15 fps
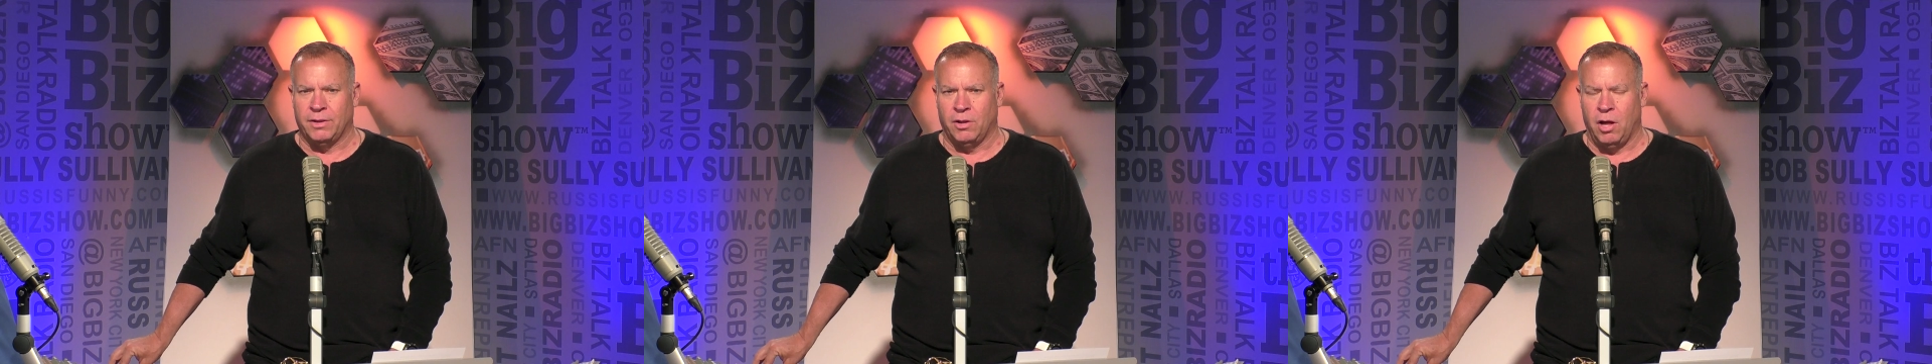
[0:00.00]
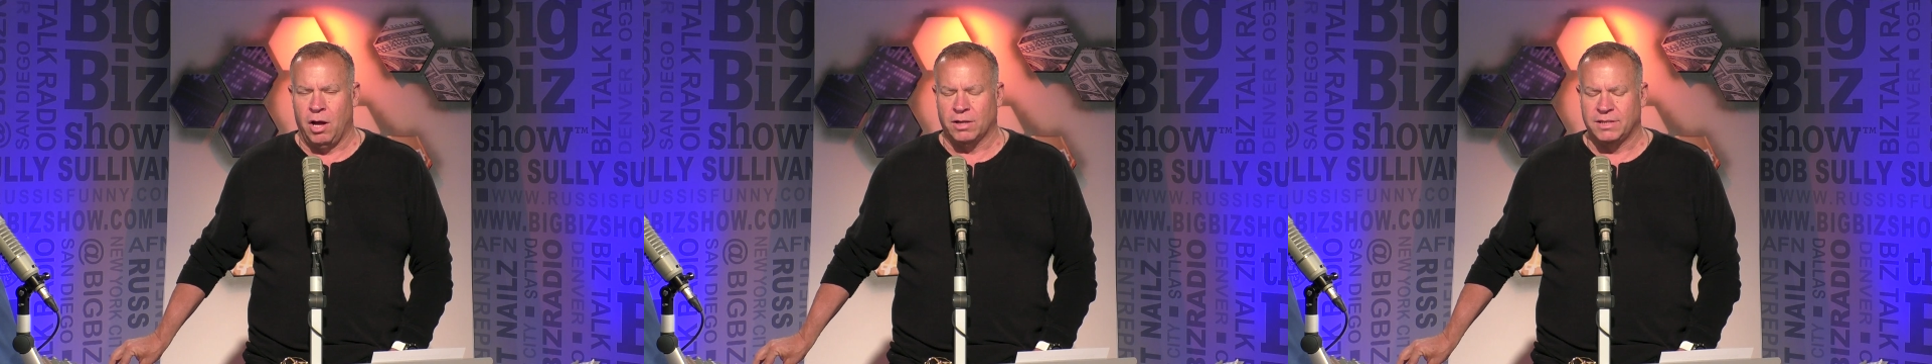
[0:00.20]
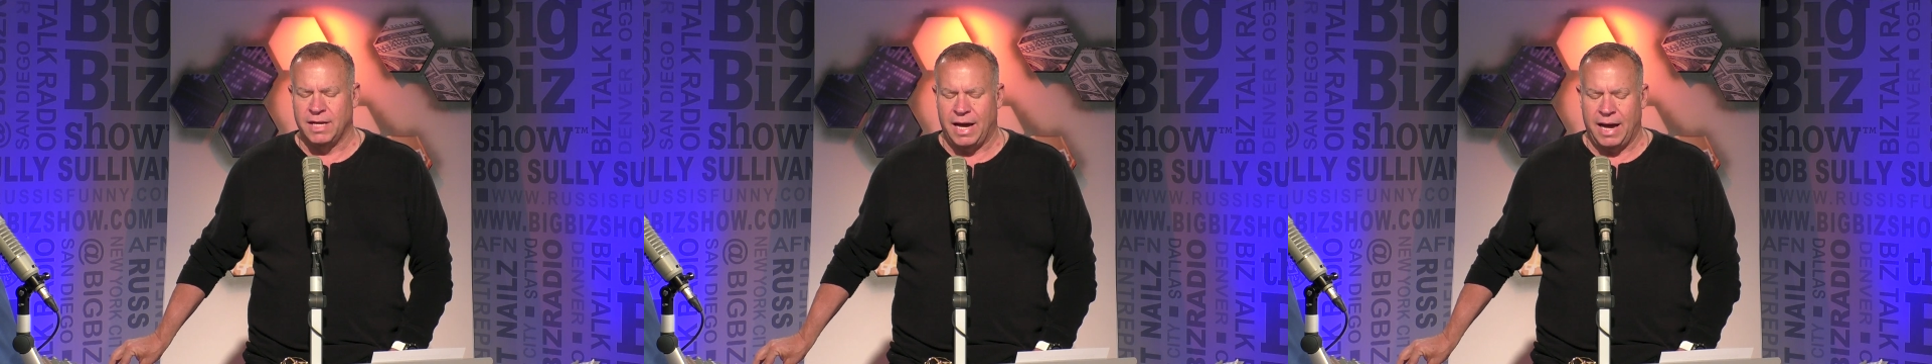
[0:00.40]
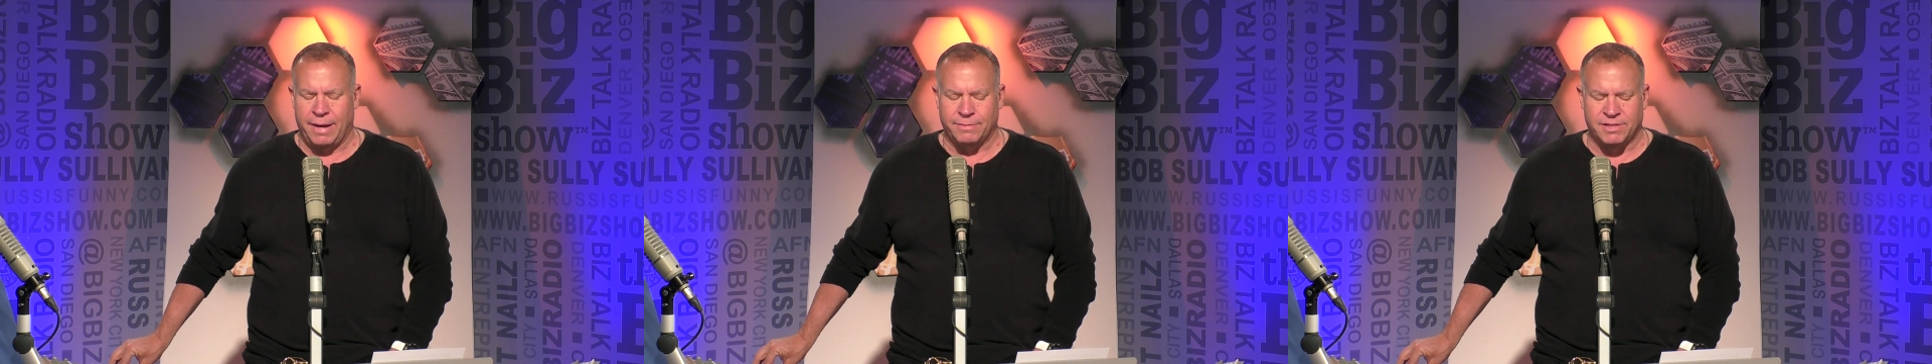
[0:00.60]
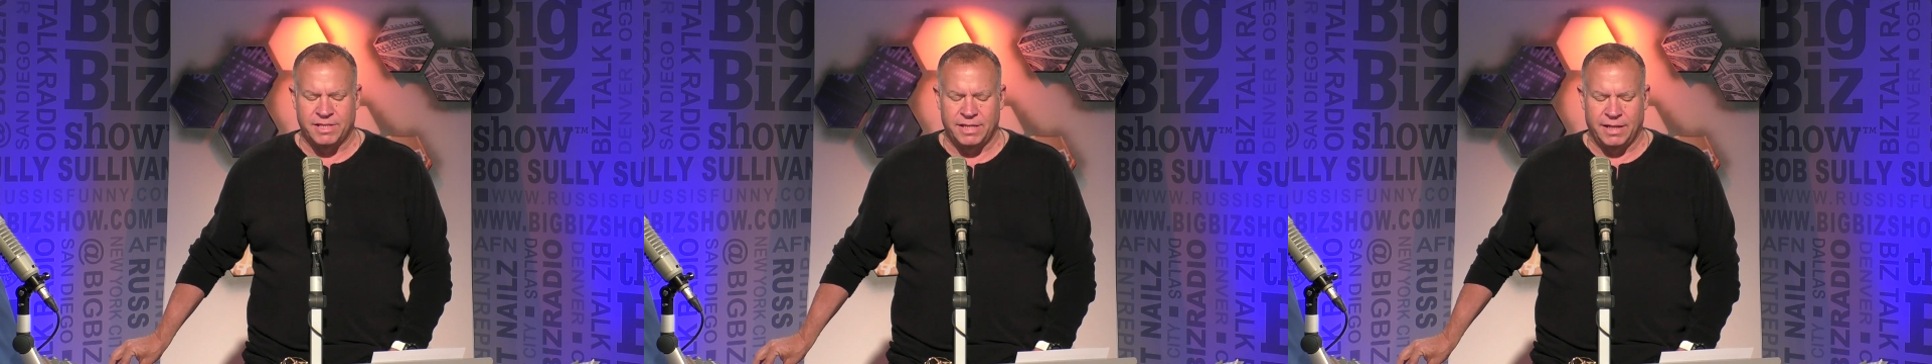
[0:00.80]

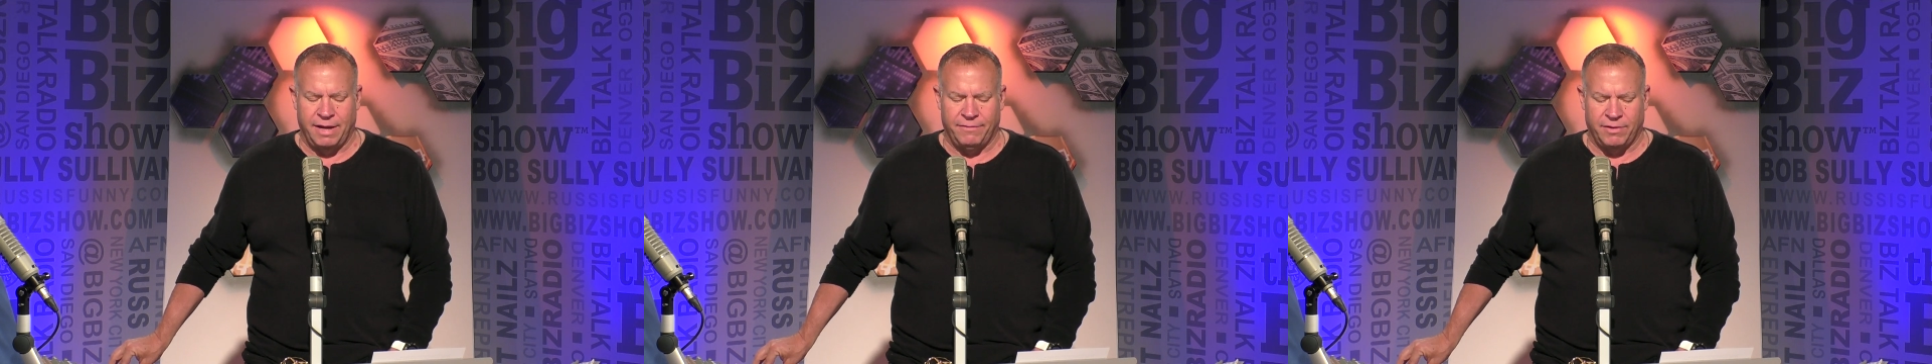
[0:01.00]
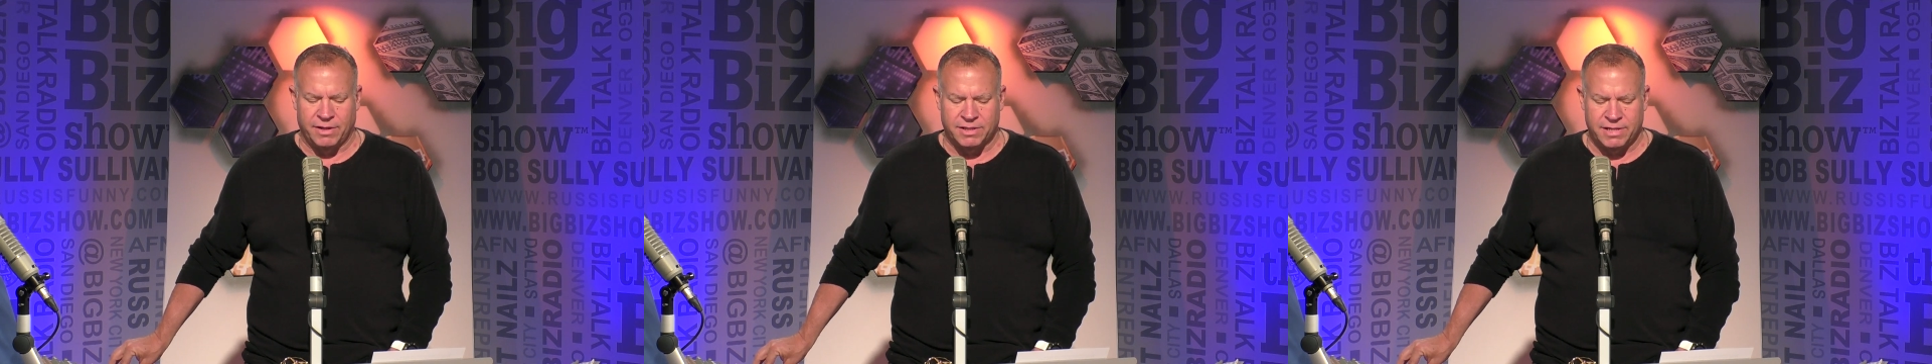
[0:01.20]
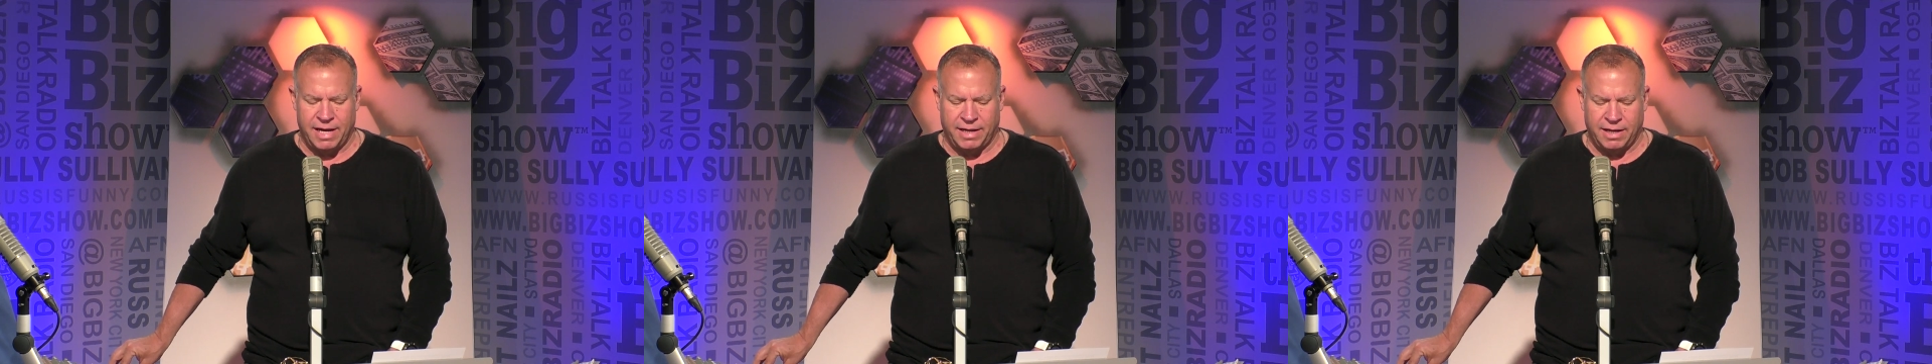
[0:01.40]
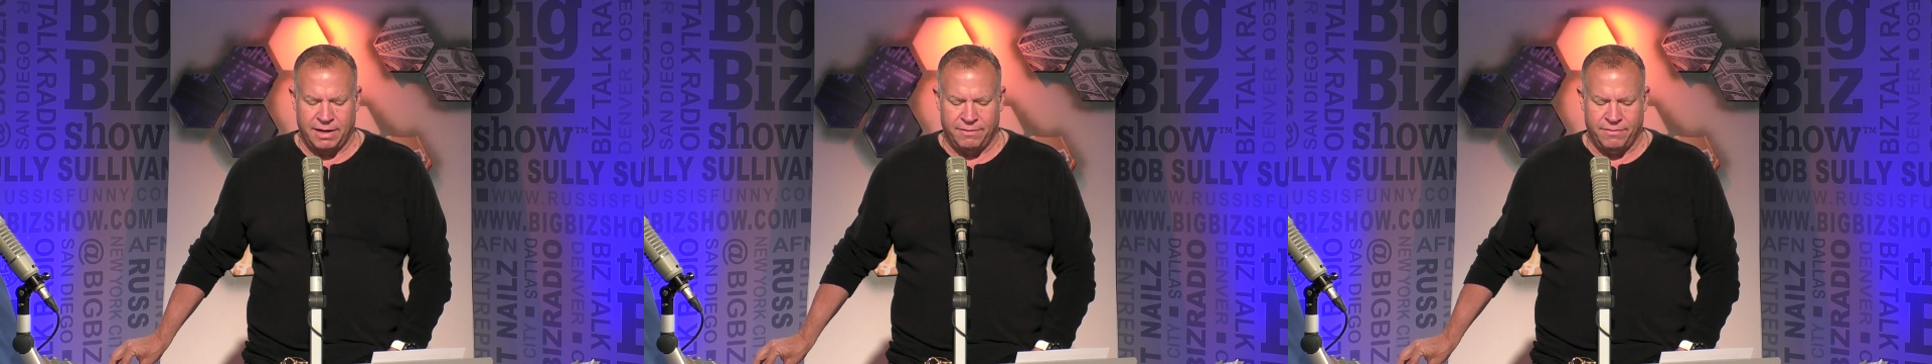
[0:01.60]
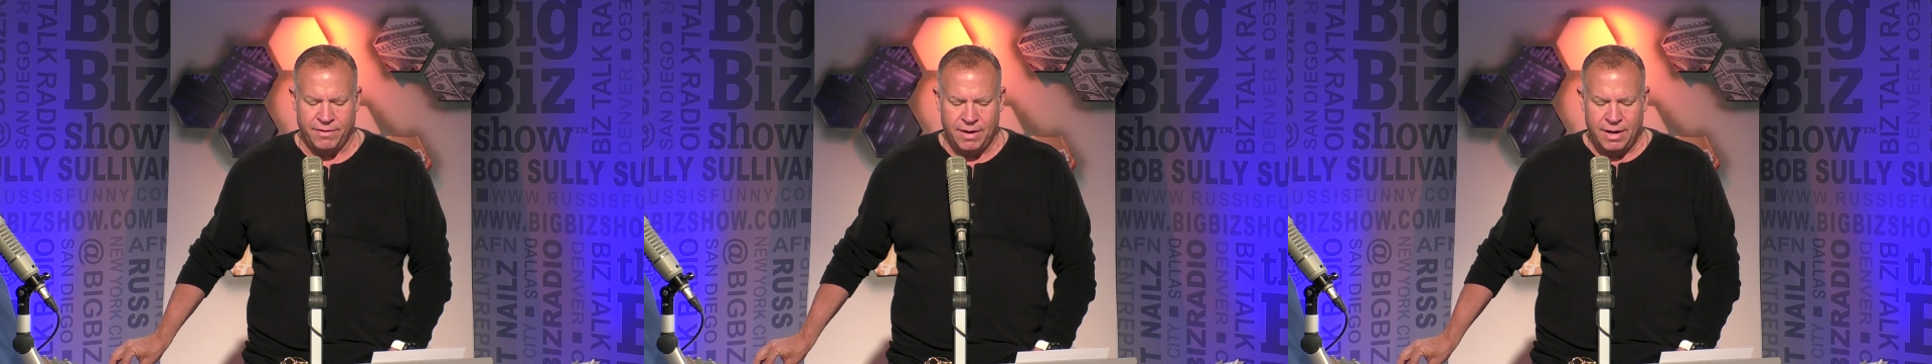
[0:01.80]
longtime C-level
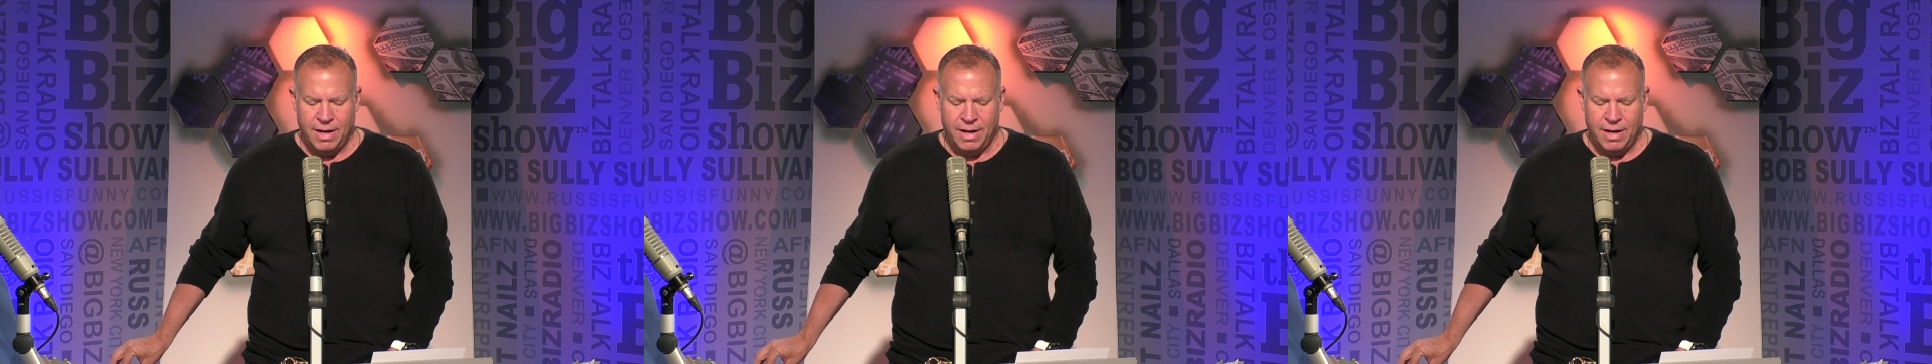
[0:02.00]
executive